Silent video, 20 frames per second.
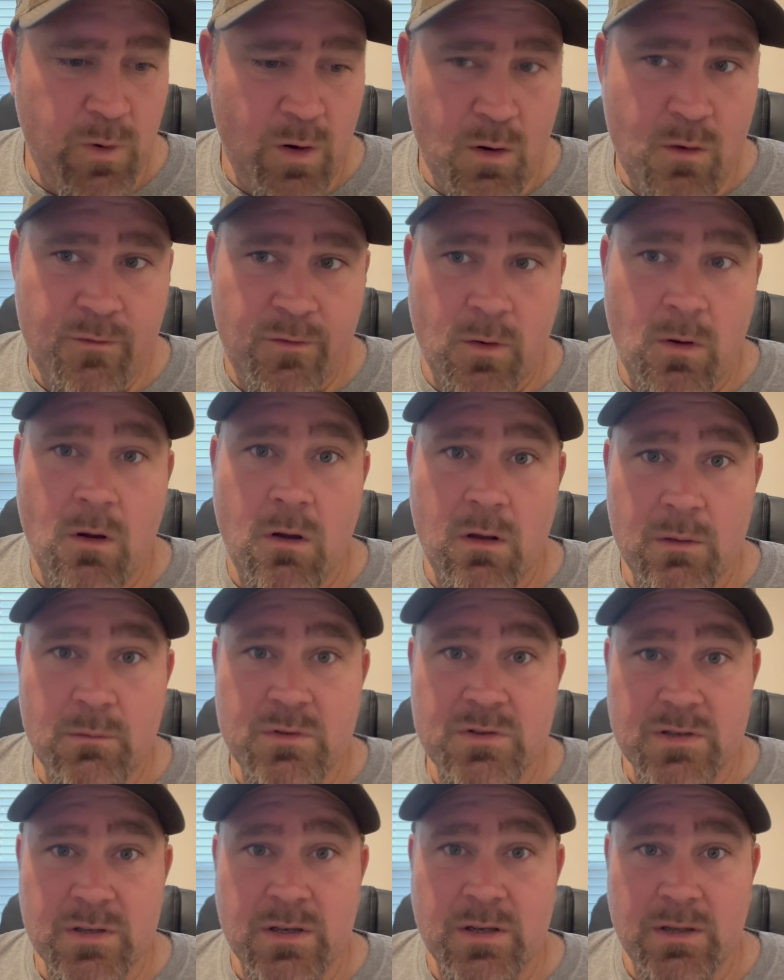overall, it
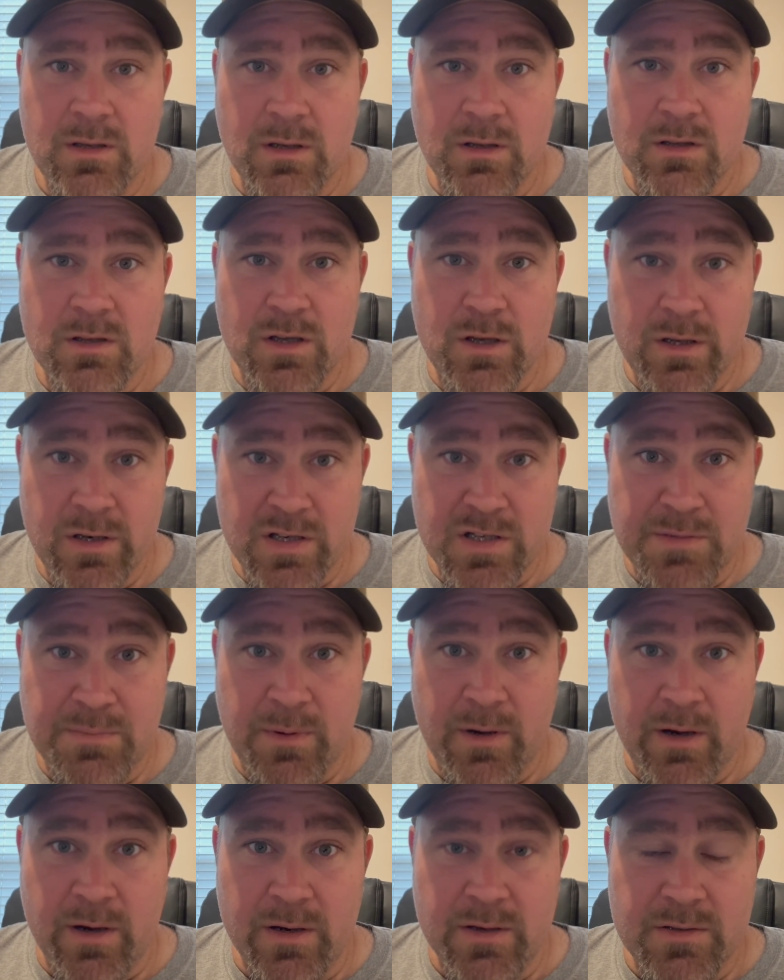was a good
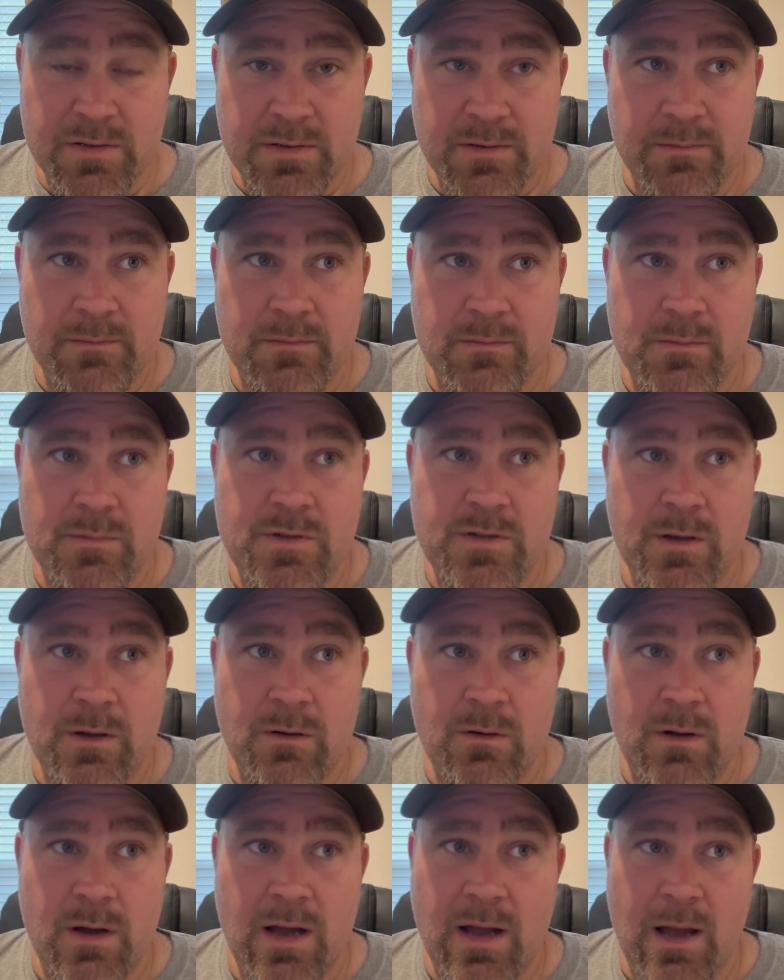experience.
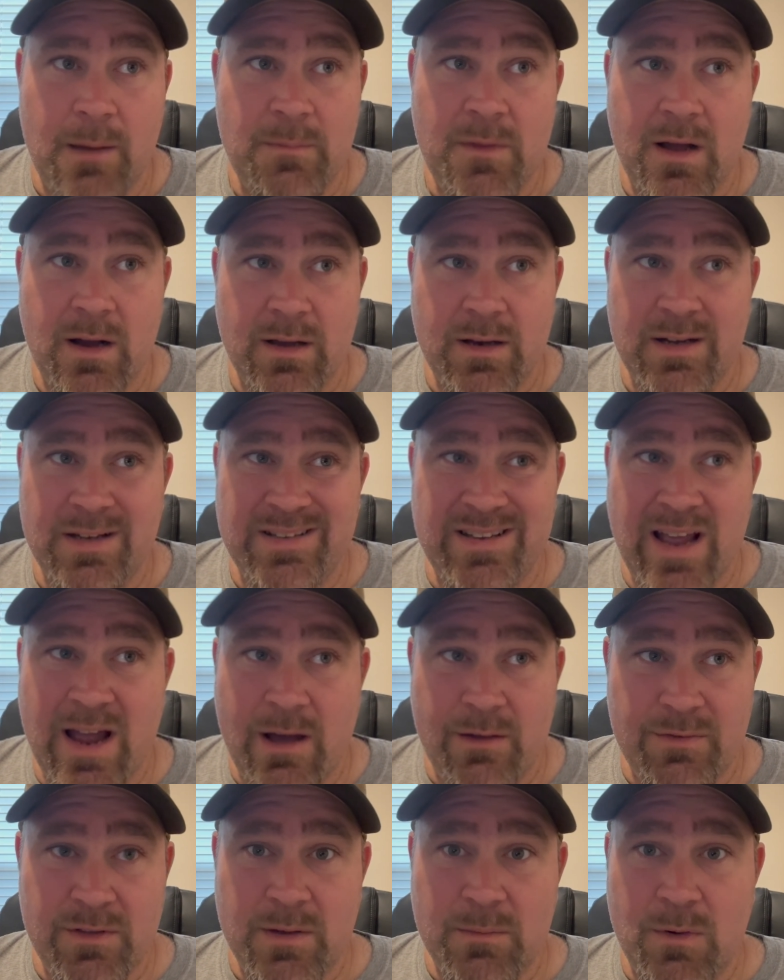So I'm not going to
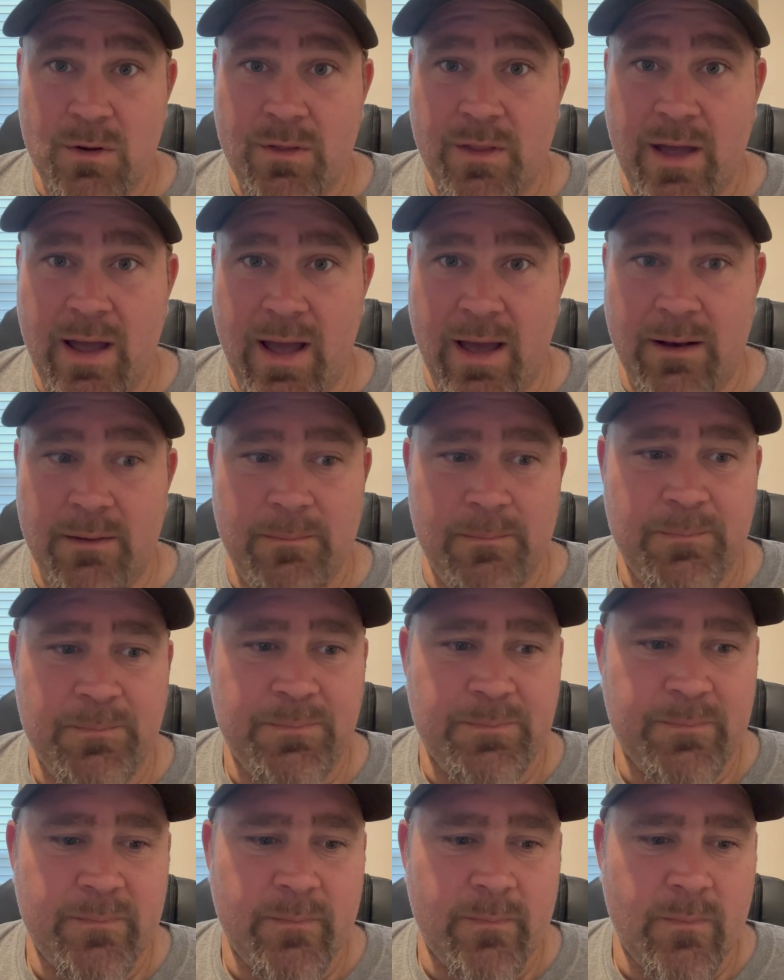down them on that.
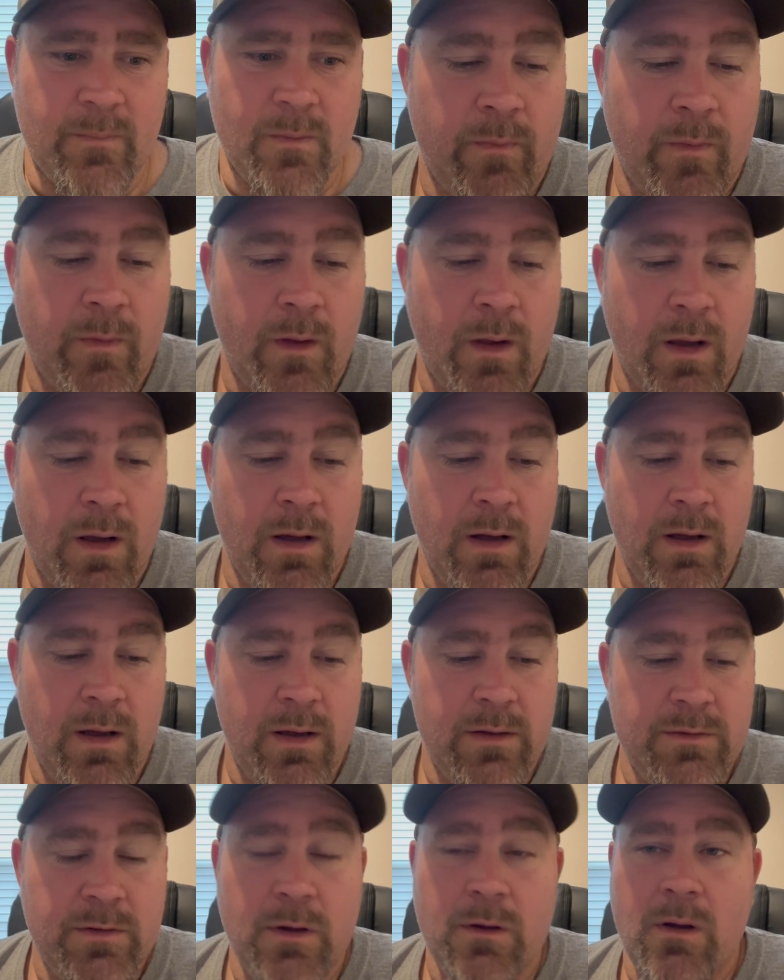
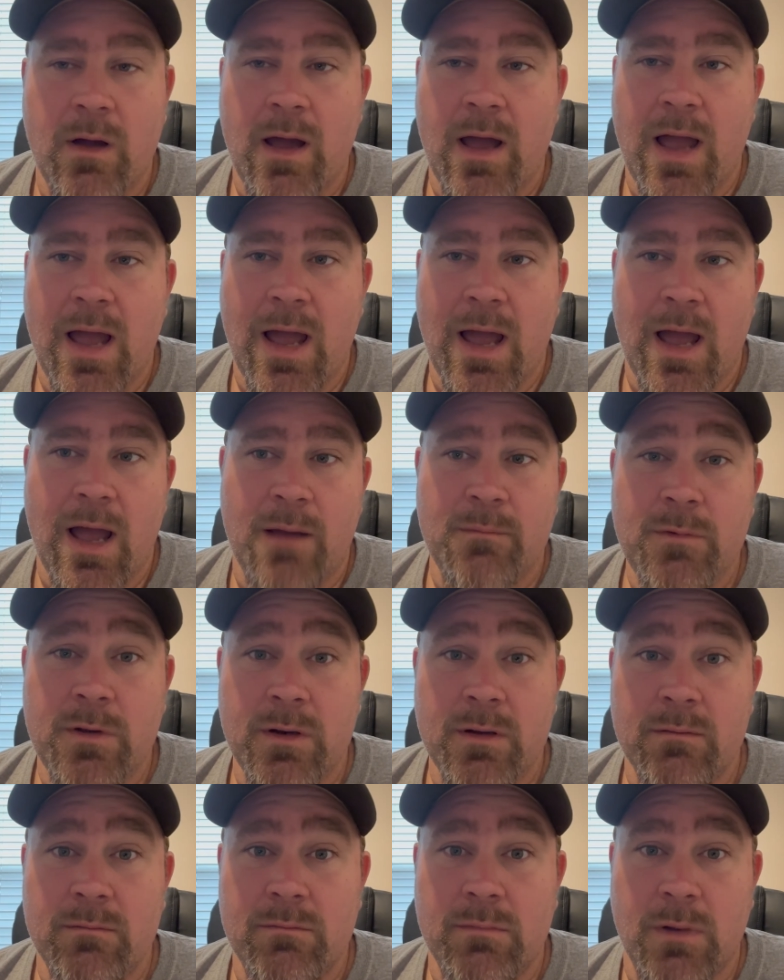So I'm
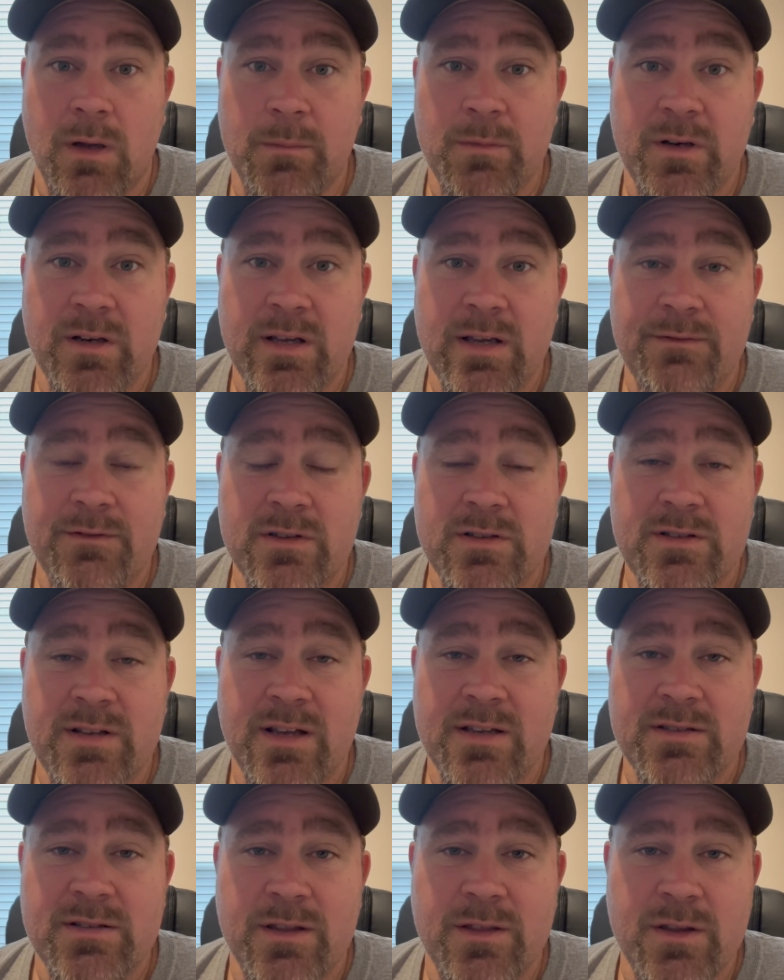gonna give this
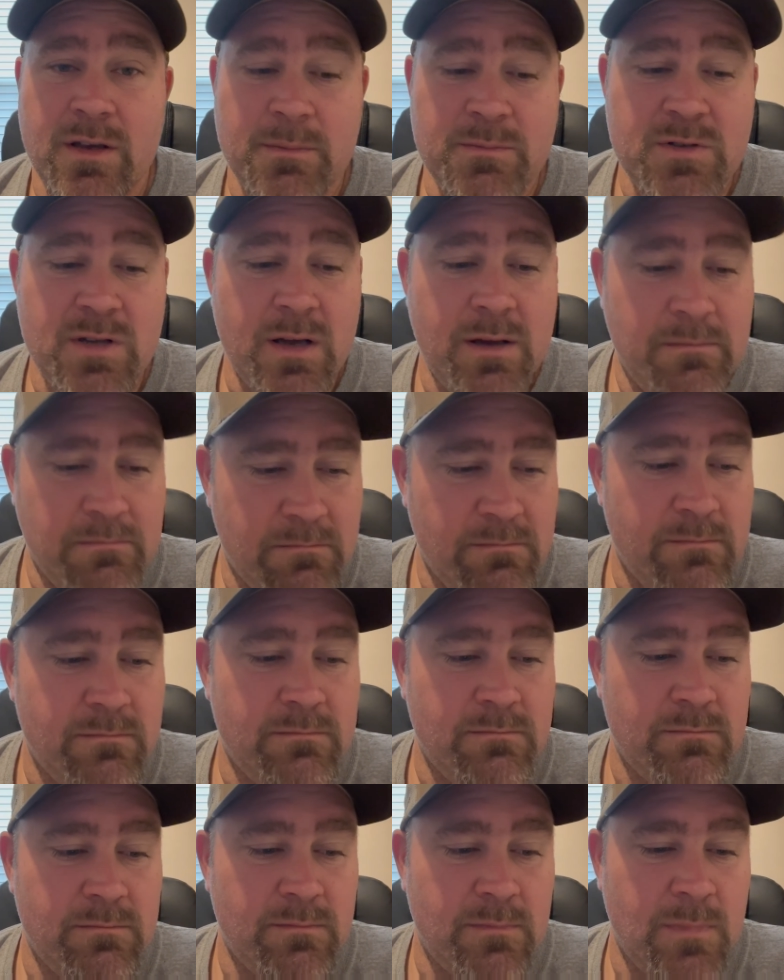test a thumbs up.
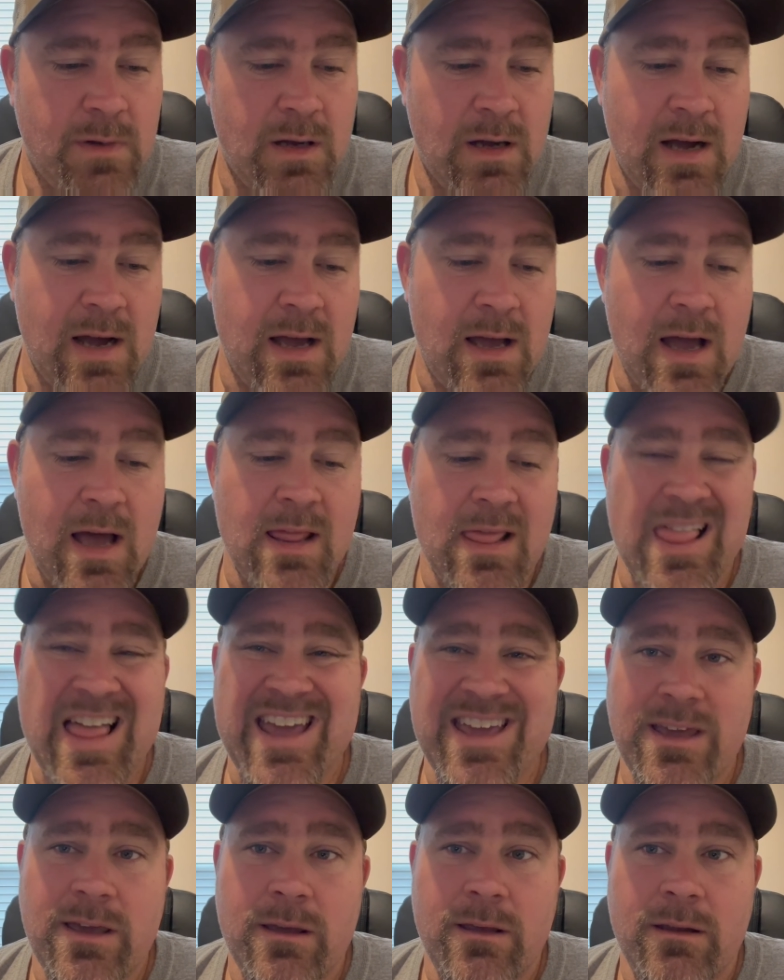I
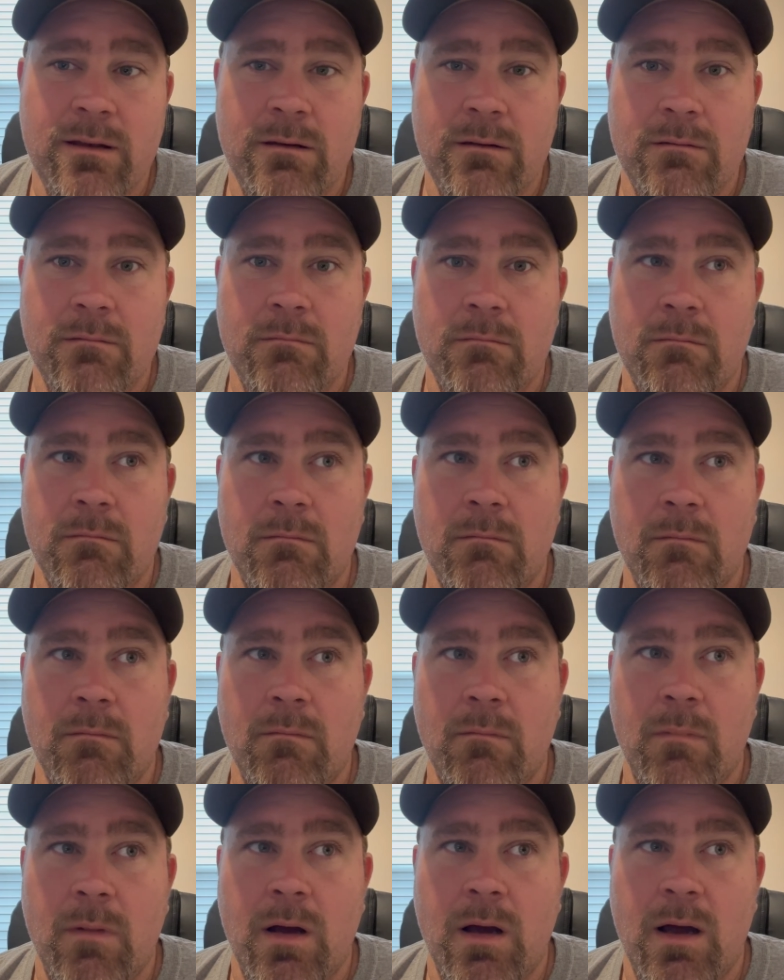like it.
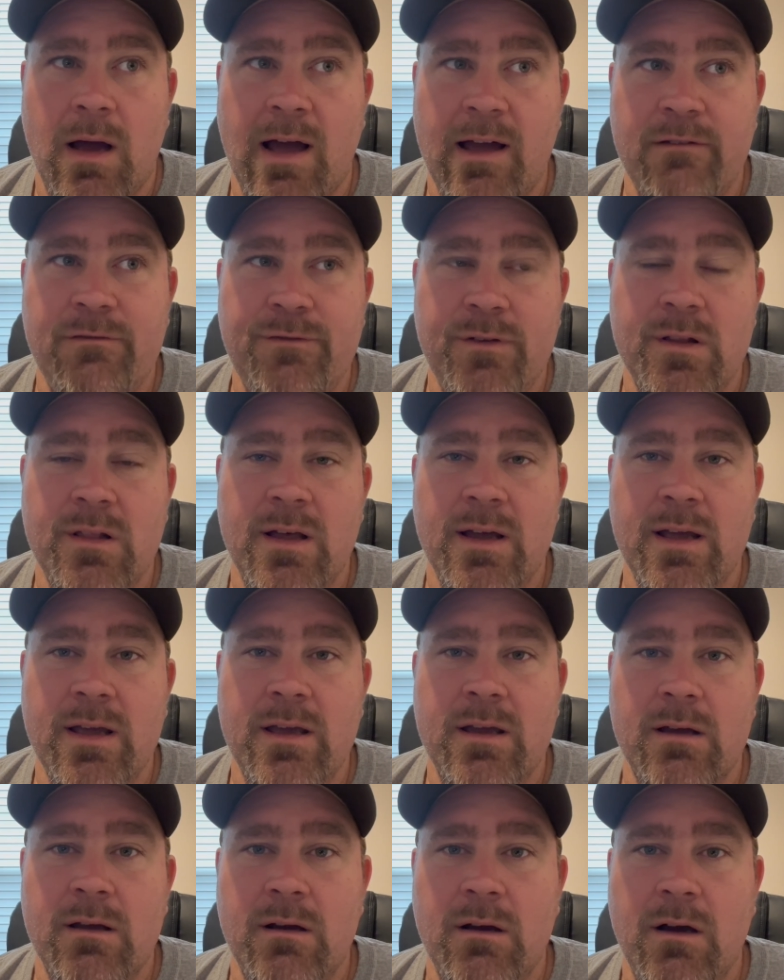I feel
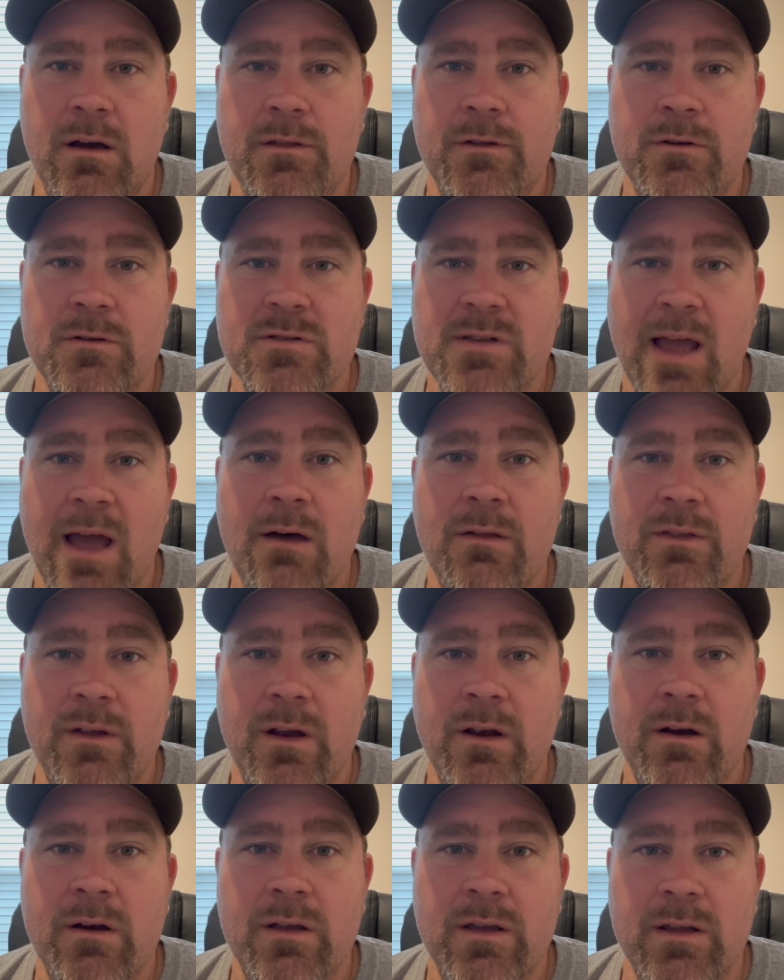like others out
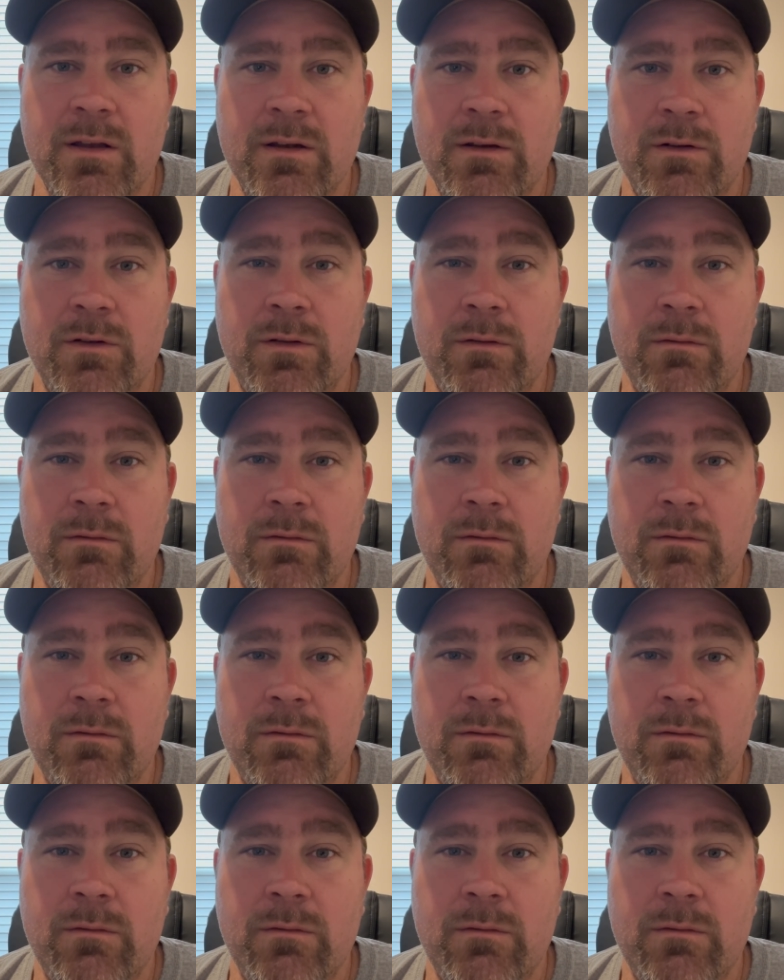there can